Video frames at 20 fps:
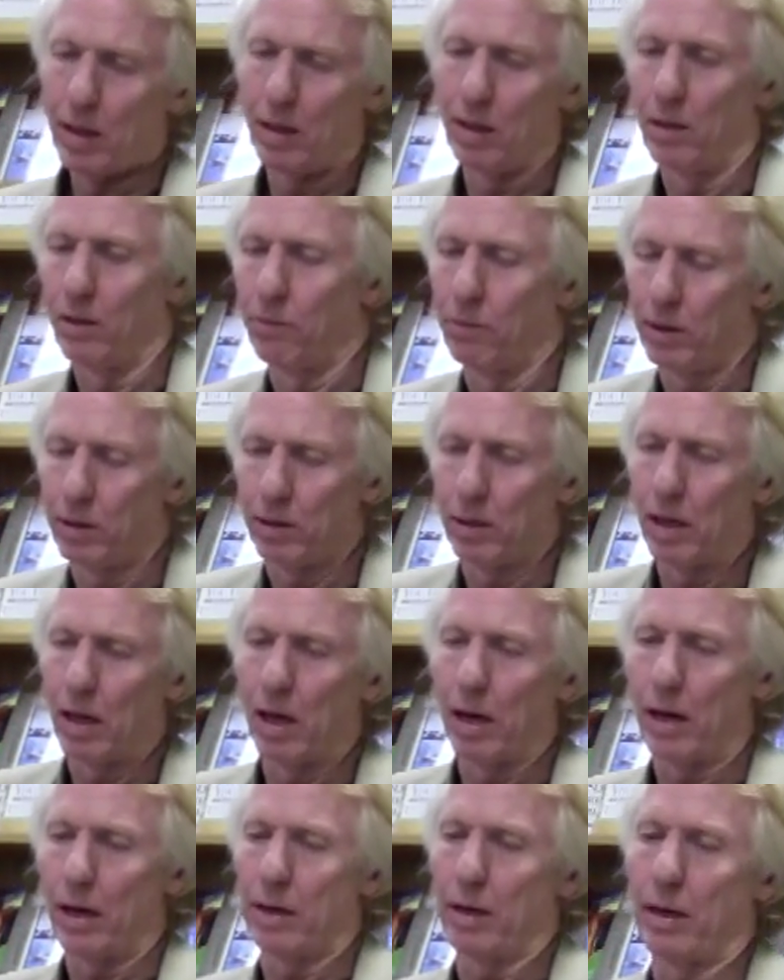hither and
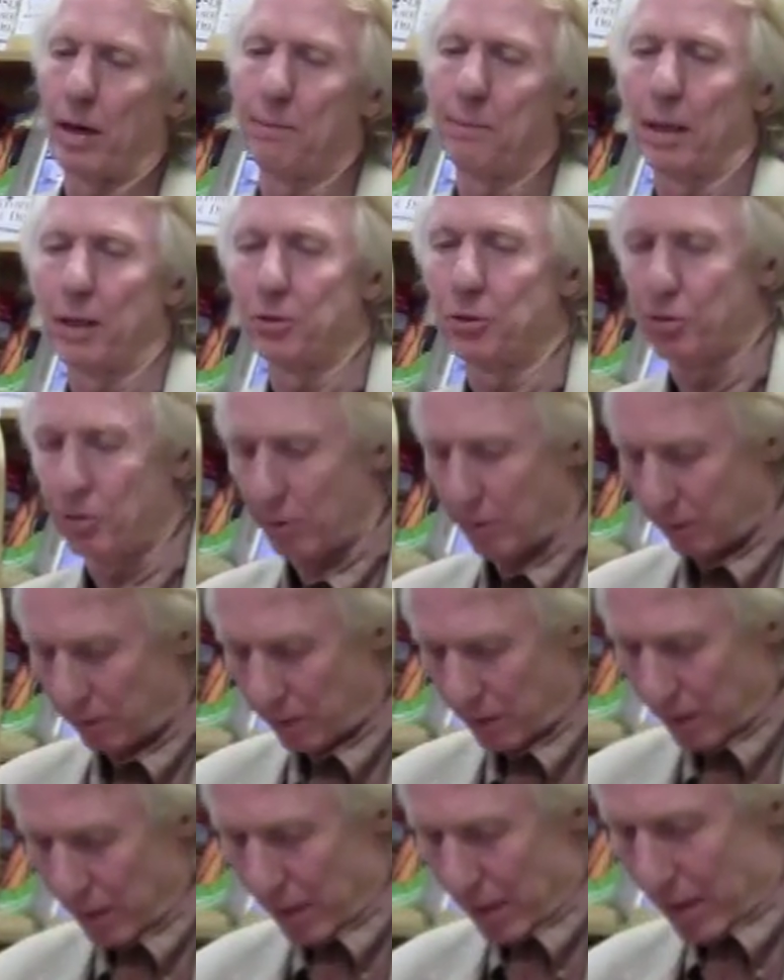yon, and I'm not
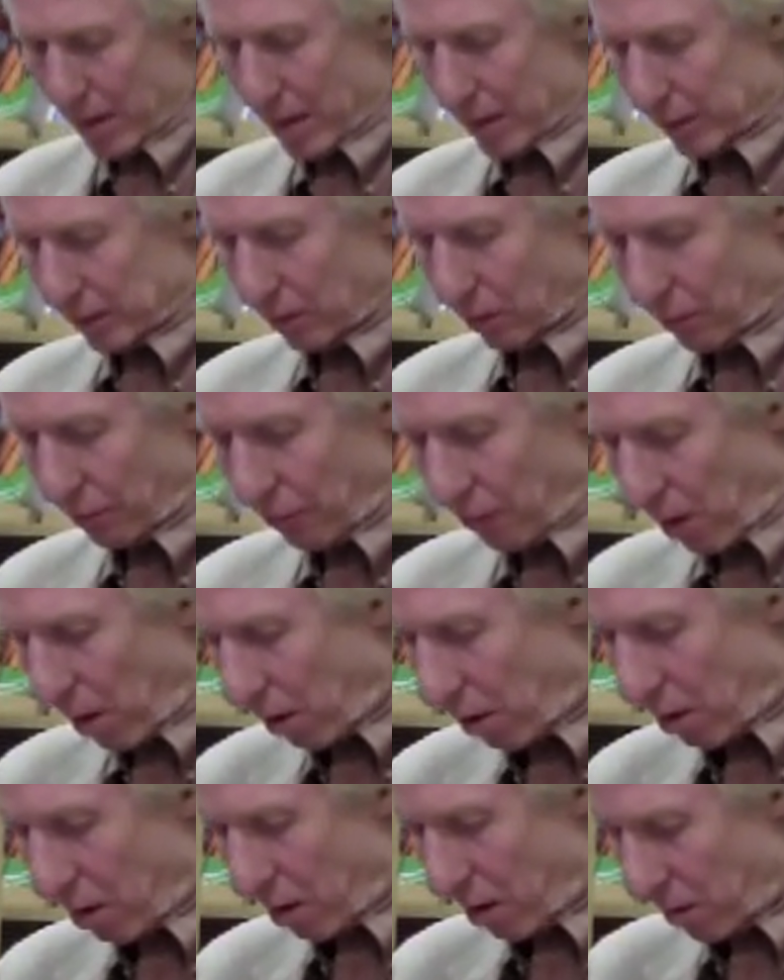sure. So
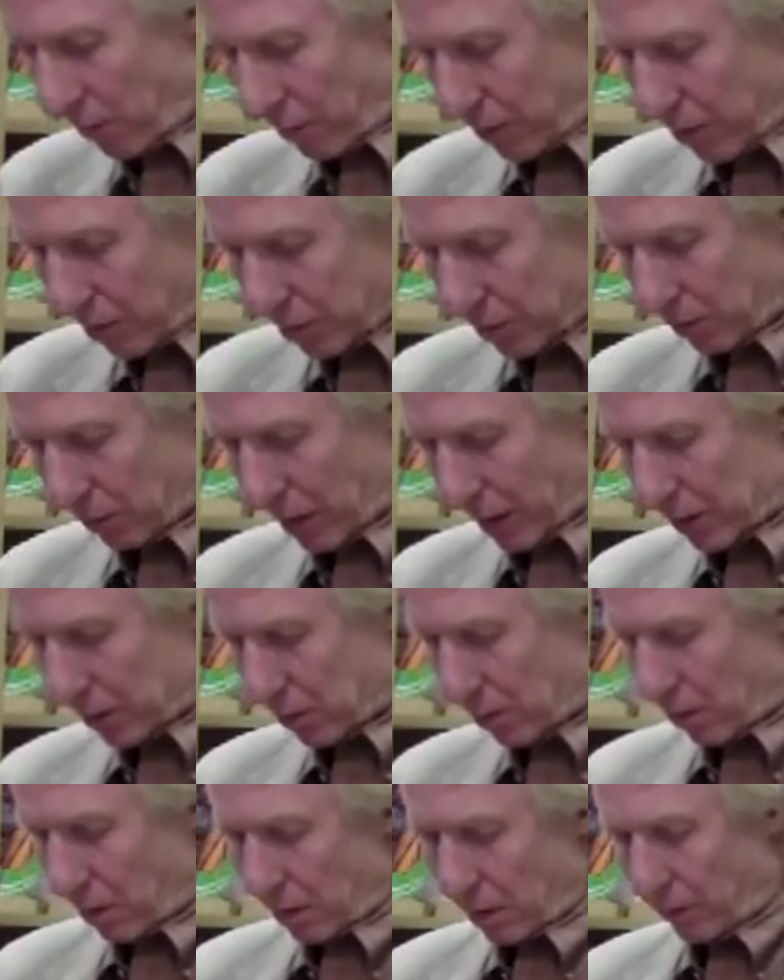far, all of those are
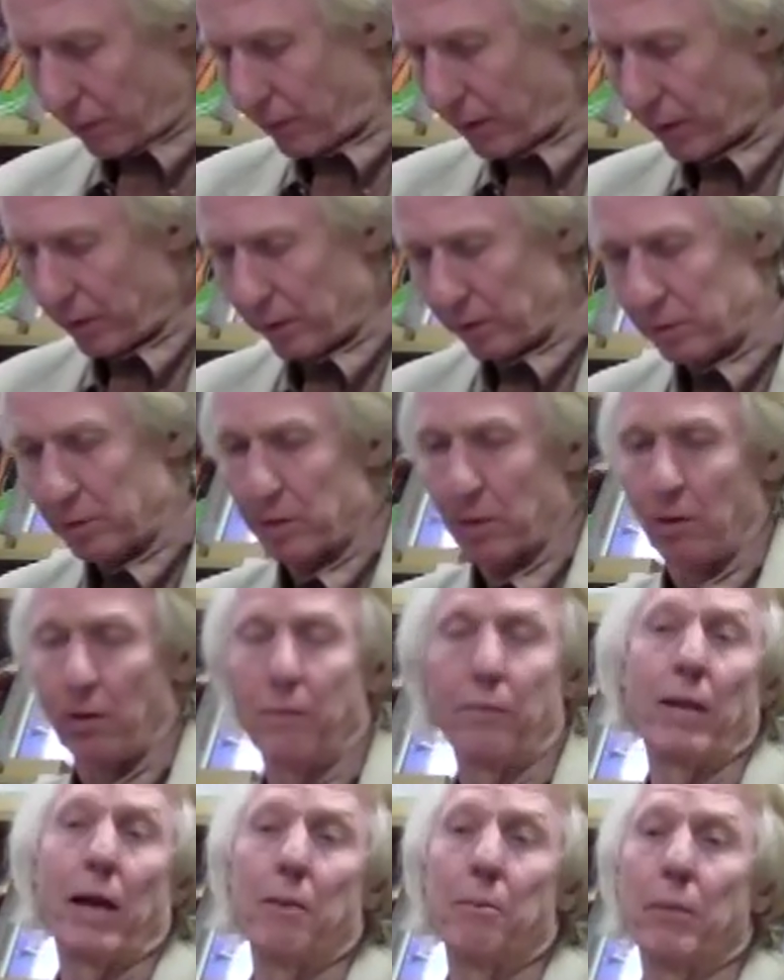externally funded,
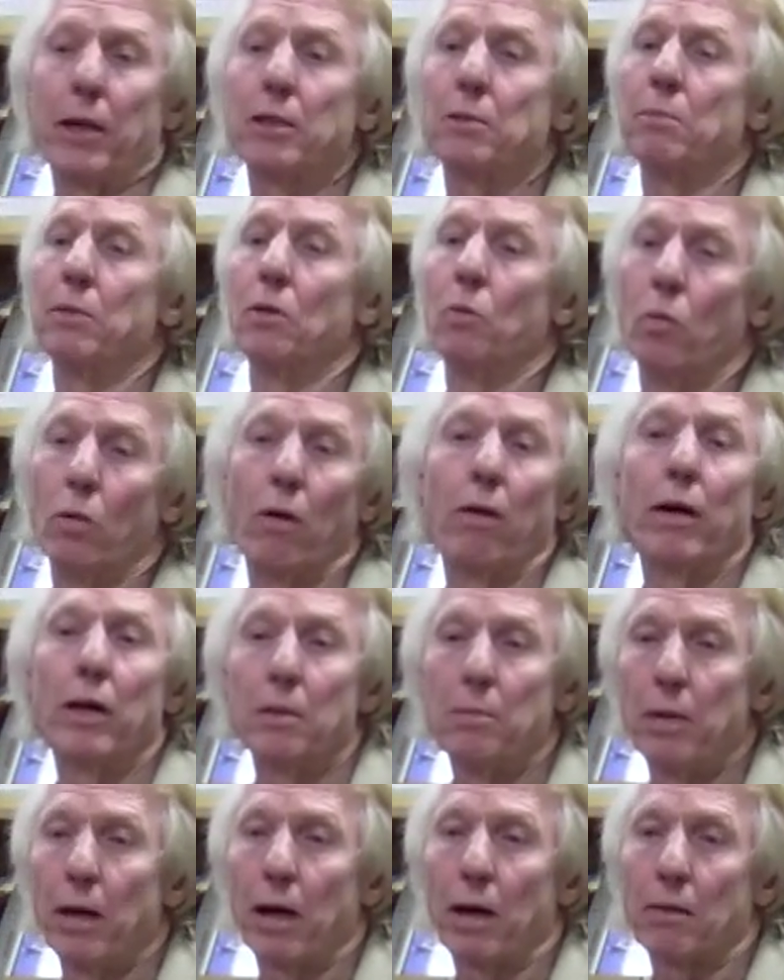so that makes me
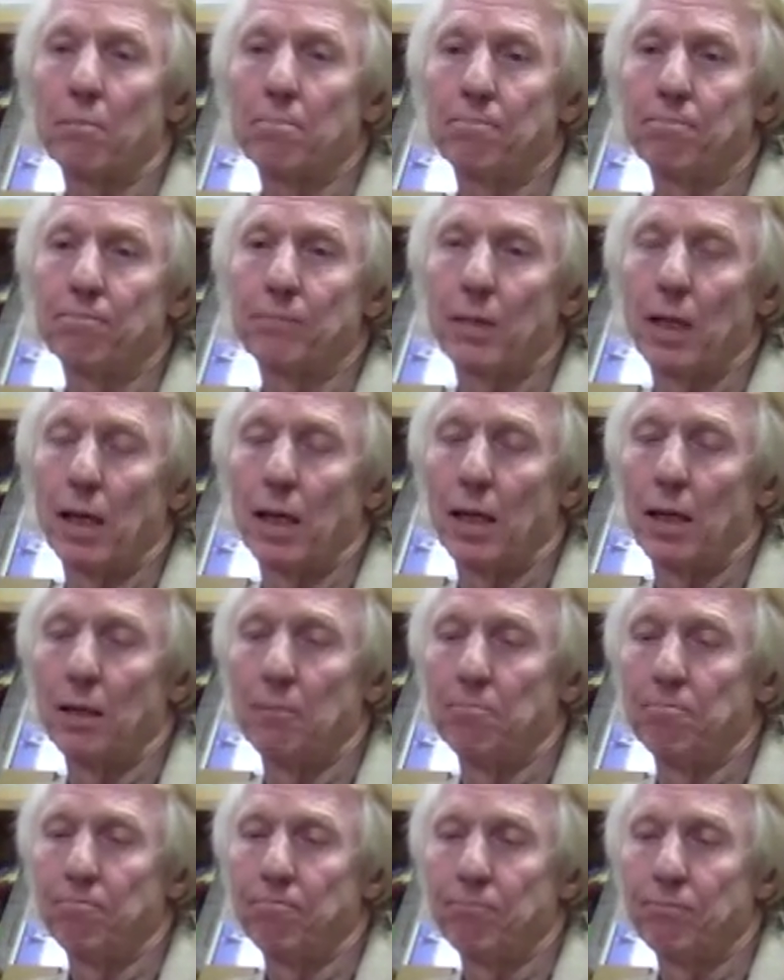worry about
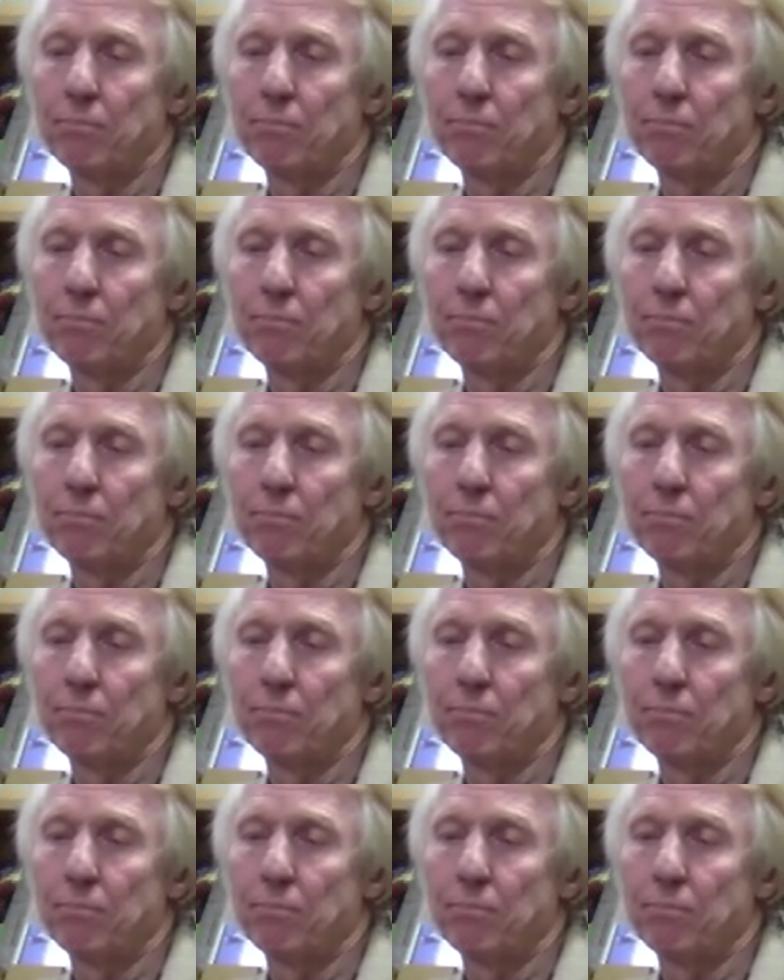them.